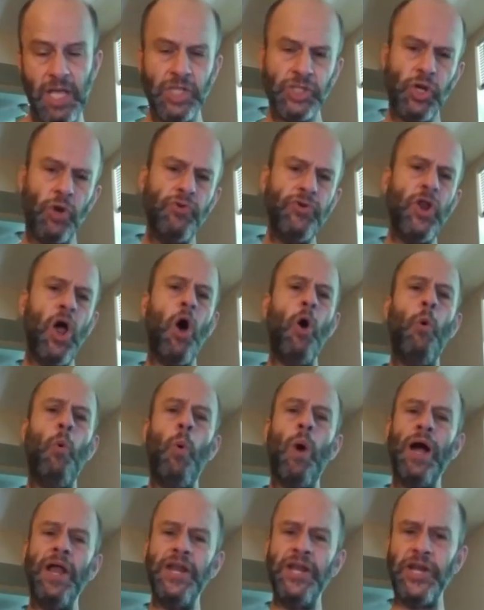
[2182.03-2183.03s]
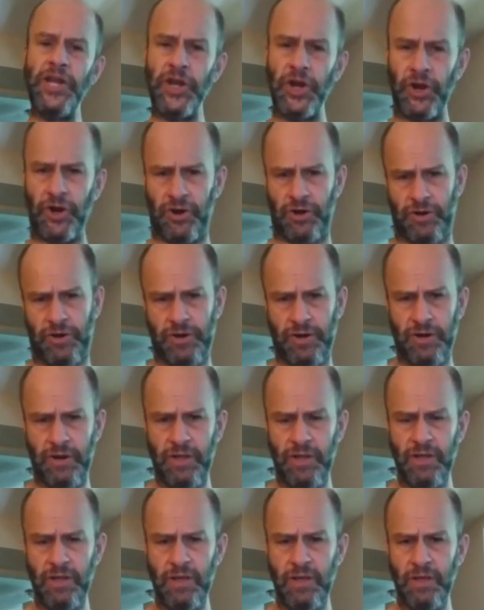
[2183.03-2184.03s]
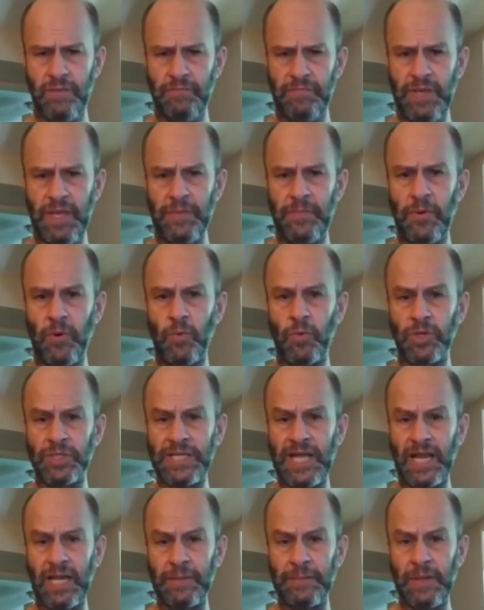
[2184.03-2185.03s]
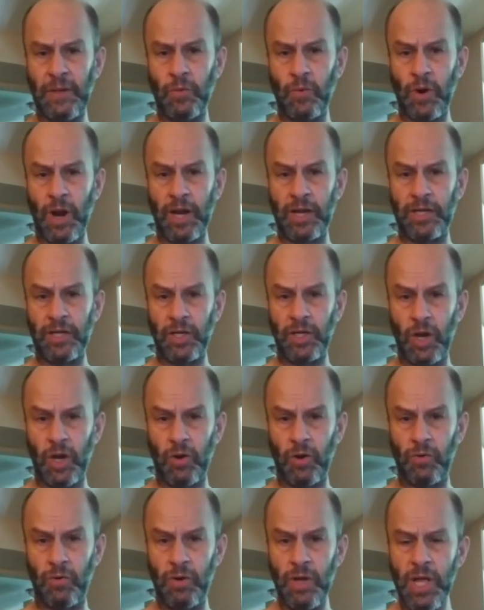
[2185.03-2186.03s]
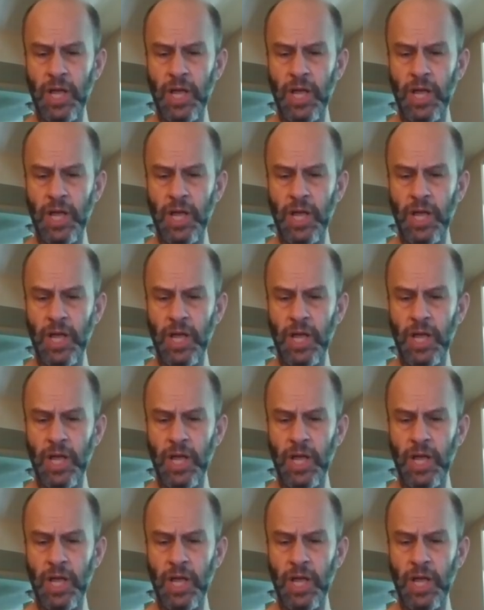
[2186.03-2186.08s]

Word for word: So no wonder people were telling me where I could go.